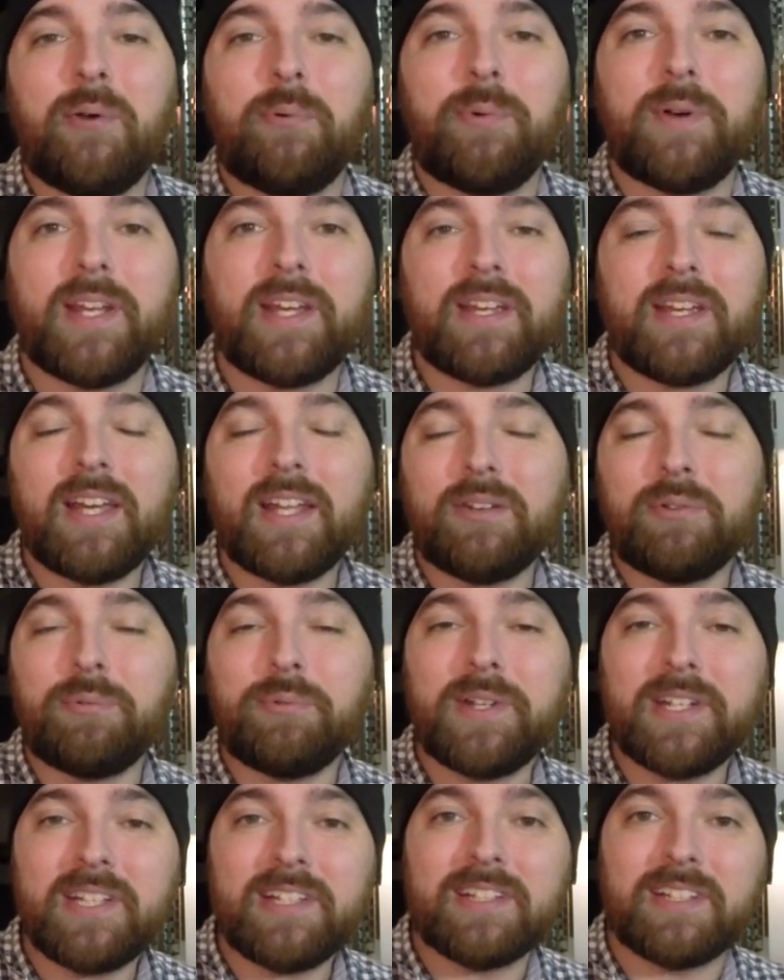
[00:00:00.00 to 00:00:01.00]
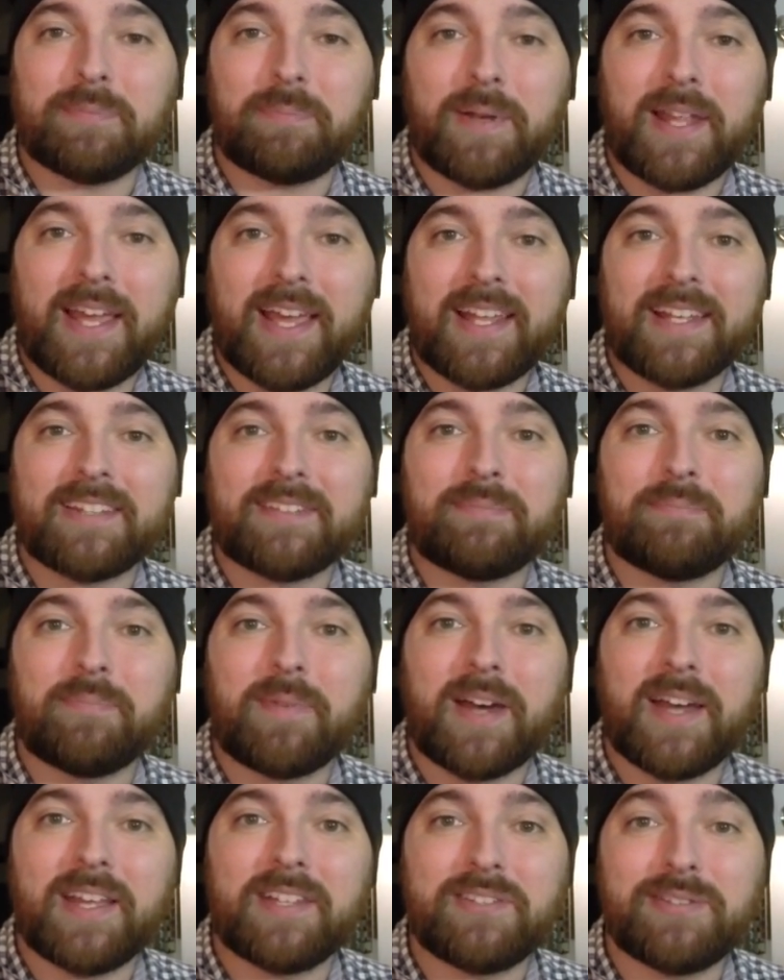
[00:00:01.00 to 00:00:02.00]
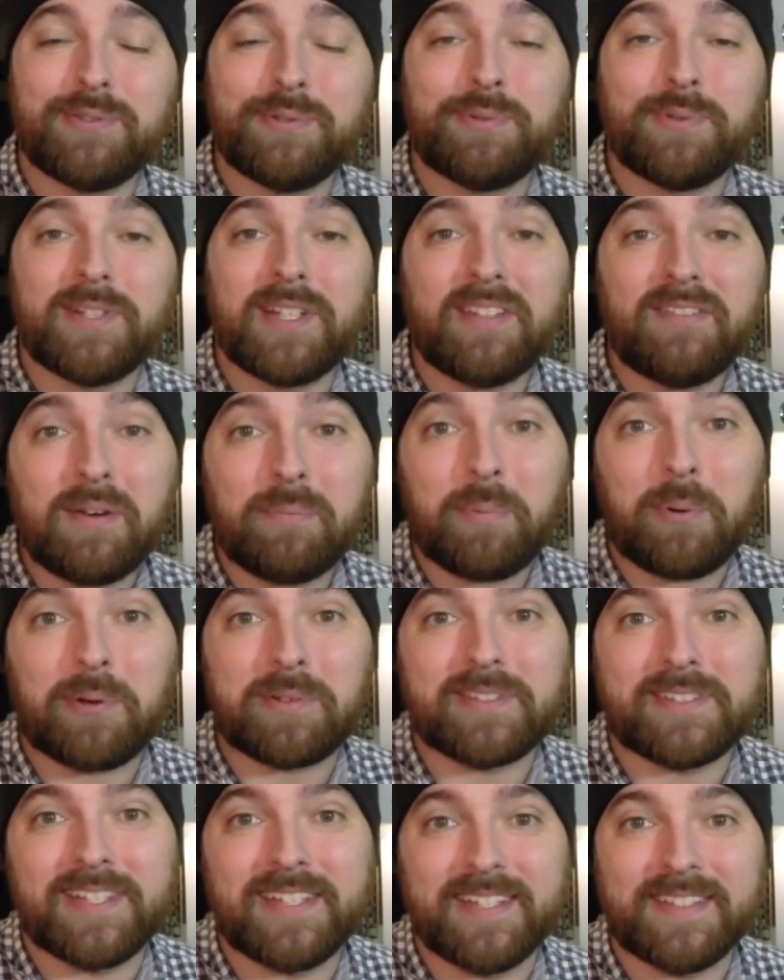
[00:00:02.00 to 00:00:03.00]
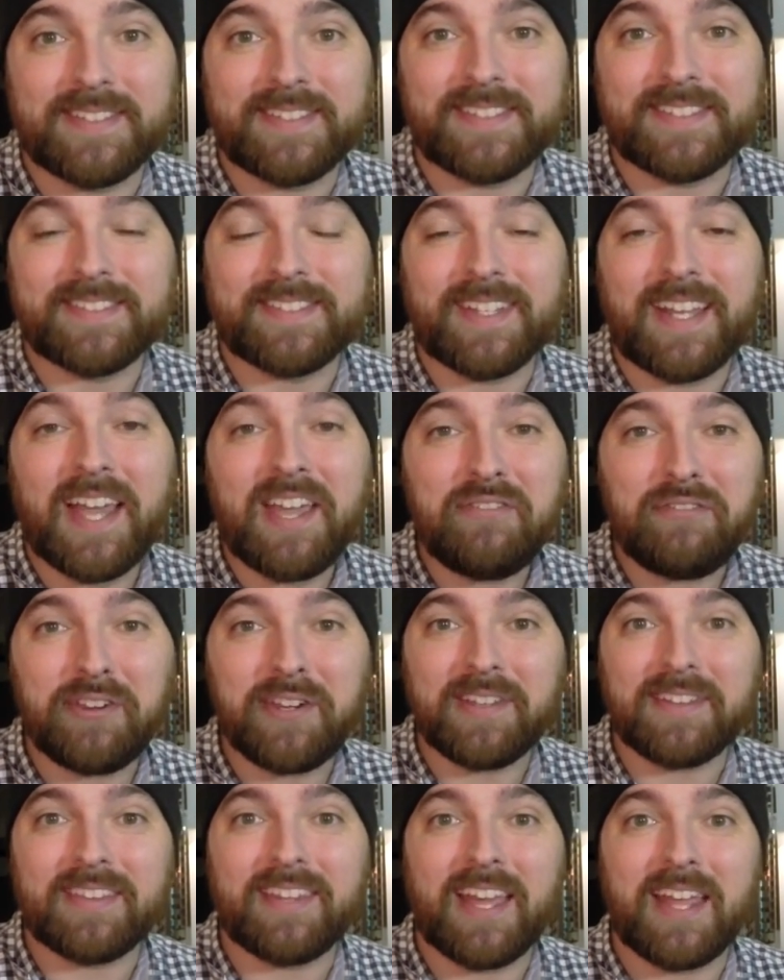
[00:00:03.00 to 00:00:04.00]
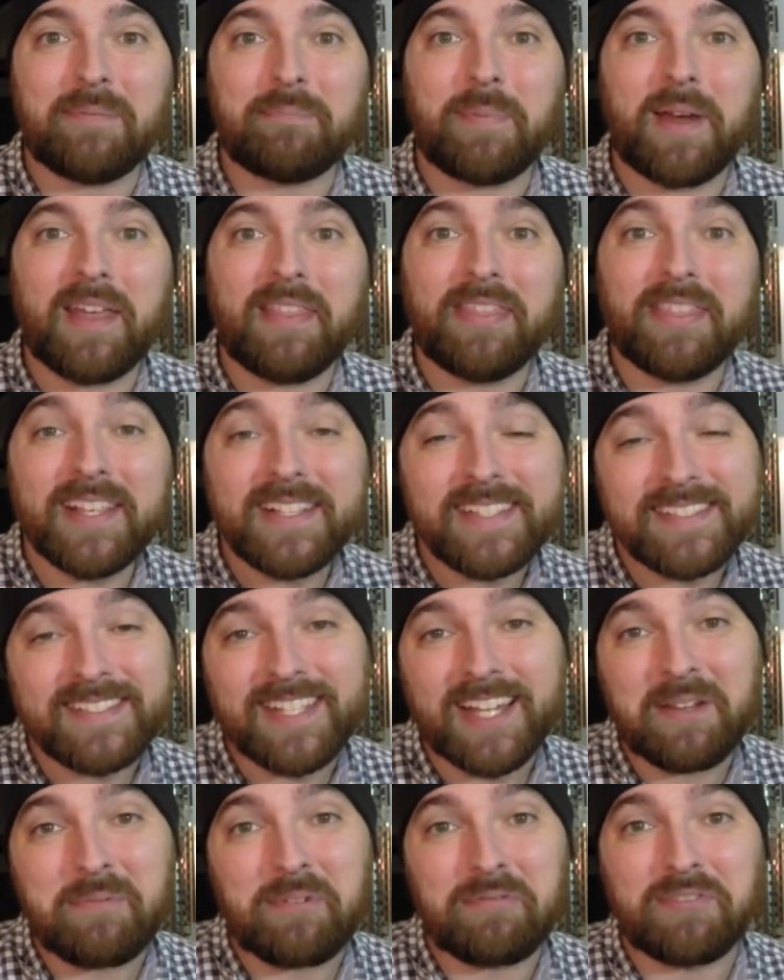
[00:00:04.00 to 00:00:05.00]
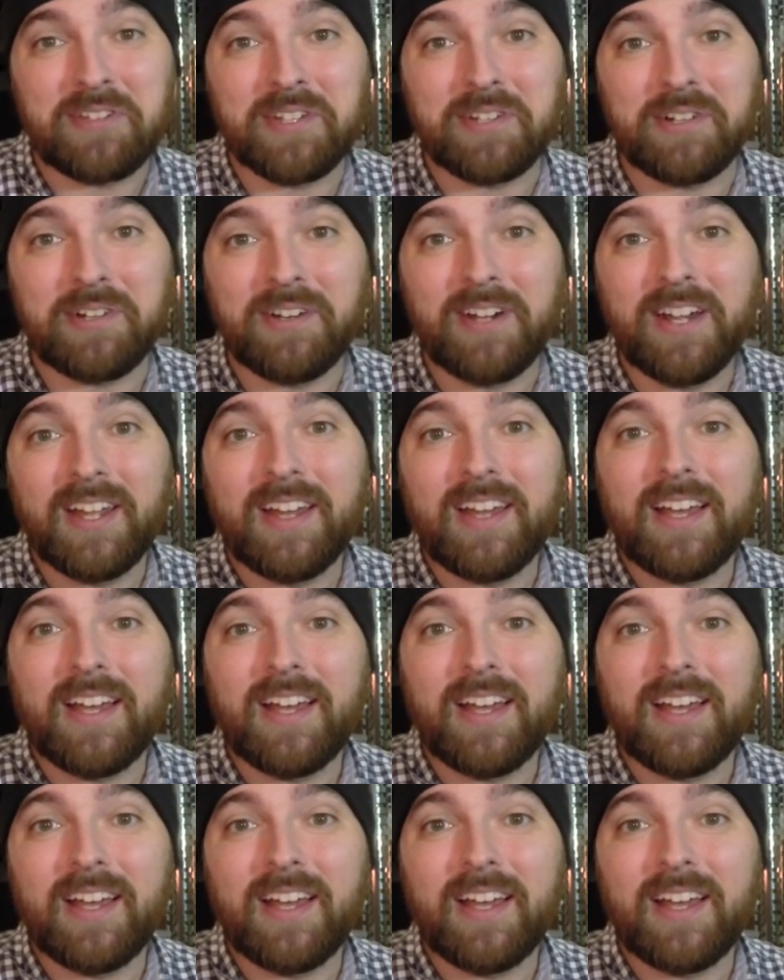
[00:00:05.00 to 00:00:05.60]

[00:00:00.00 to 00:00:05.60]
When I had originally planned my two liverboard tests, I figured that by this time of year,